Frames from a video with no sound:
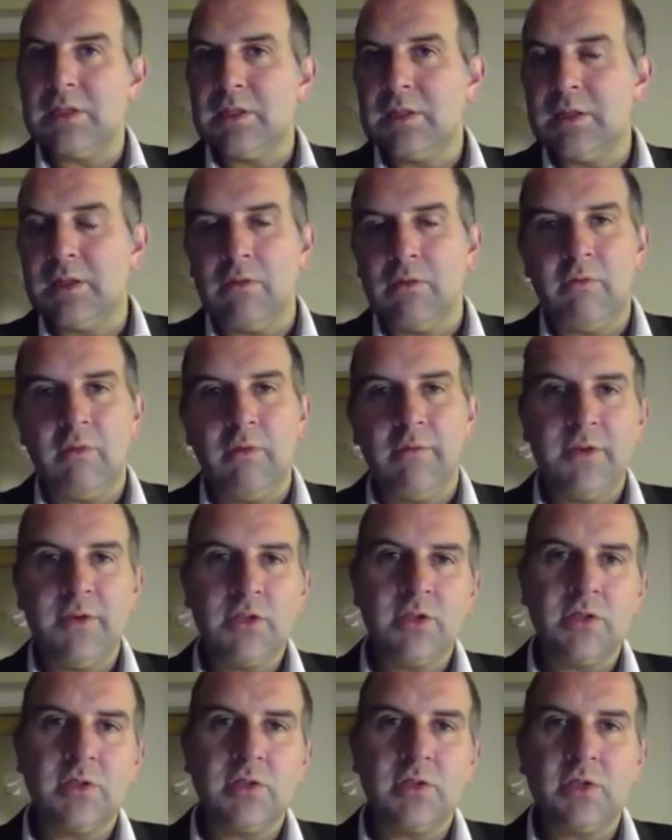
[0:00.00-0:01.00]
The
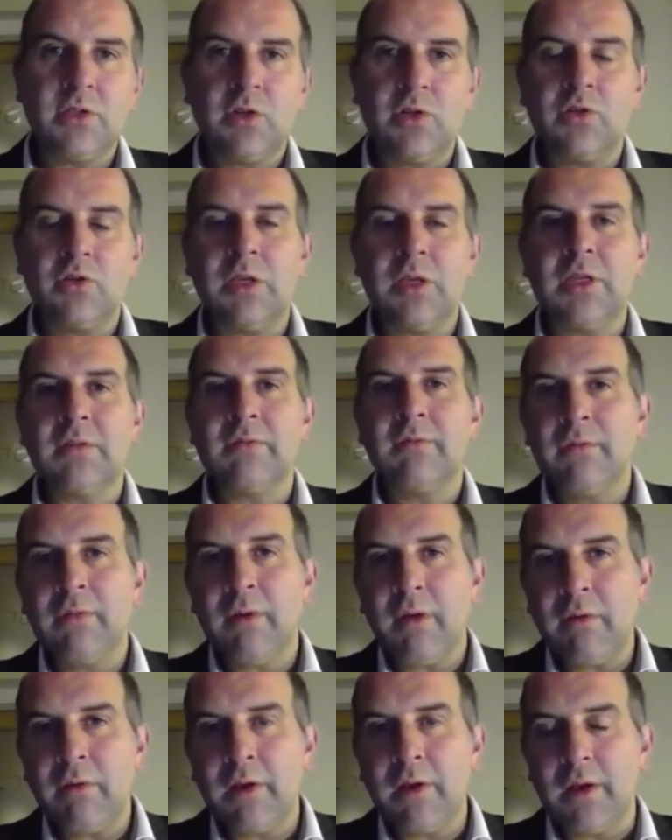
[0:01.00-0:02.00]
revision surgery is
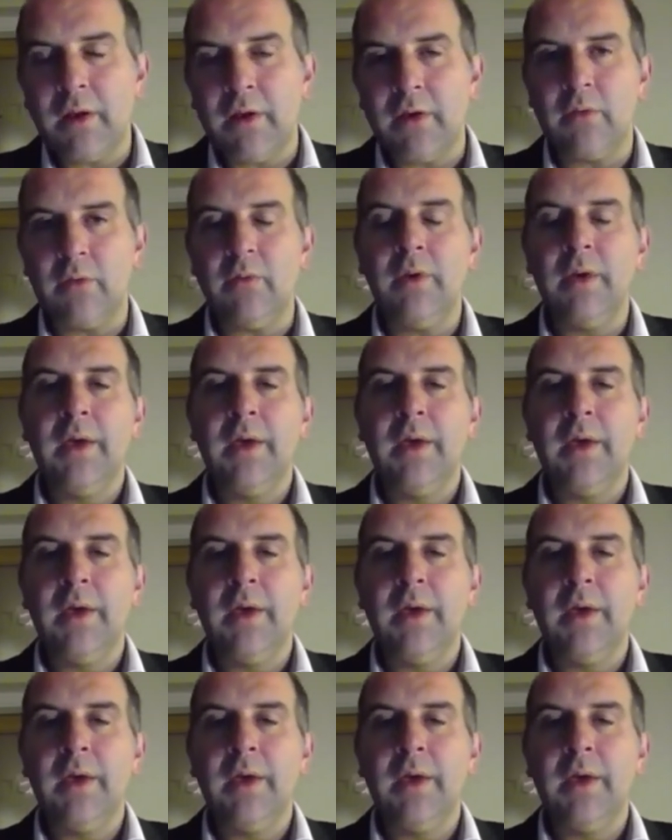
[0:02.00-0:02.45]
very low.